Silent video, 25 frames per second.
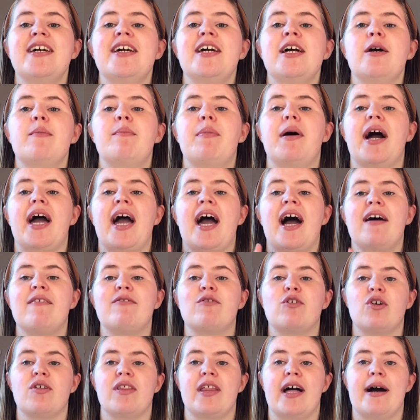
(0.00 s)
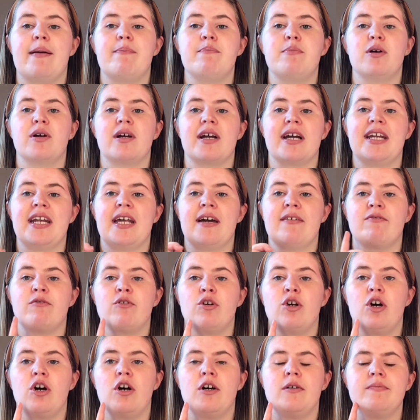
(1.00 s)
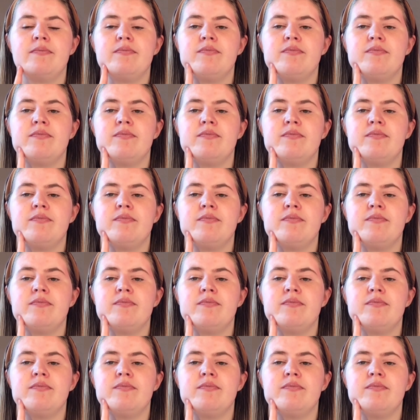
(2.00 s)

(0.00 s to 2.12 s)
but I have got that book and I've got